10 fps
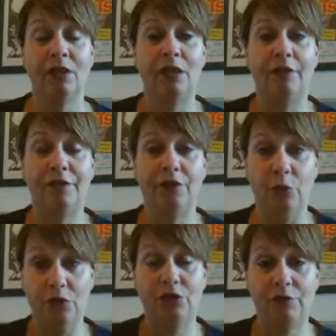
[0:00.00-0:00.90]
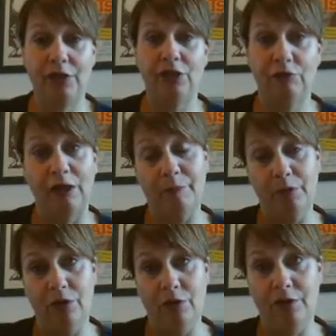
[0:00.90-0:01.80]
If you want to read a great
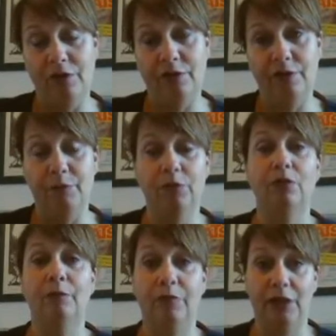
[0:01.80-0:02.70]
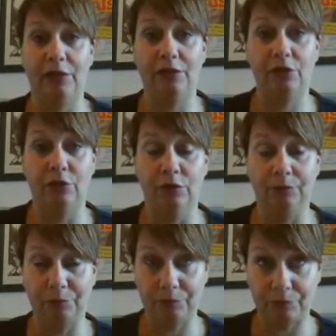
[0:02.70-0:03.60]
book on this, it's a book called
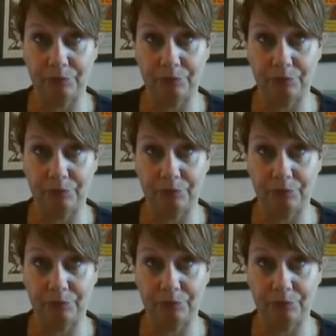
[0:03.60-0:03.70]
Brainstorm.